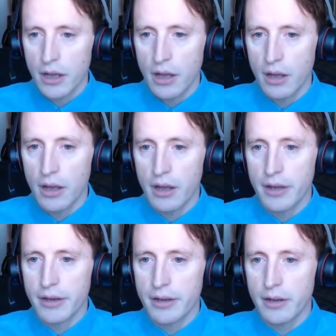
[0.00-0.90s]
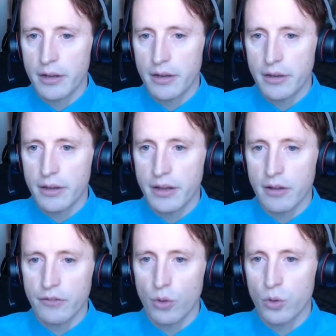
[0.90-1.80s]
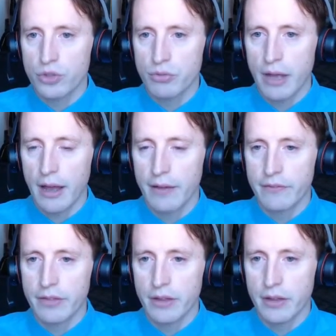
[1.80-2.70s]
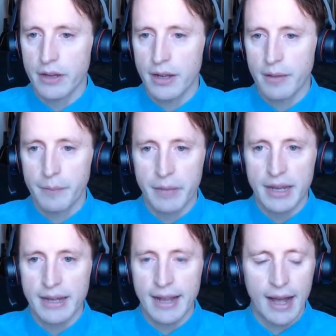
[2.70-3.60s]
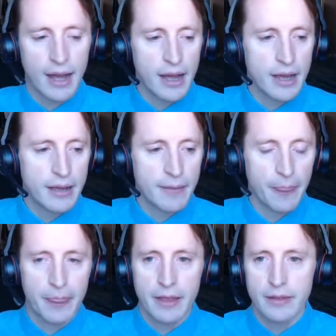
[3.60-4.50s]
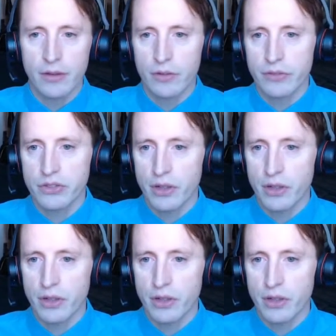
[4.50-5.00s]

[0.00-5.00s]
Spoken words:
And then, of course, we have the main guy in the office.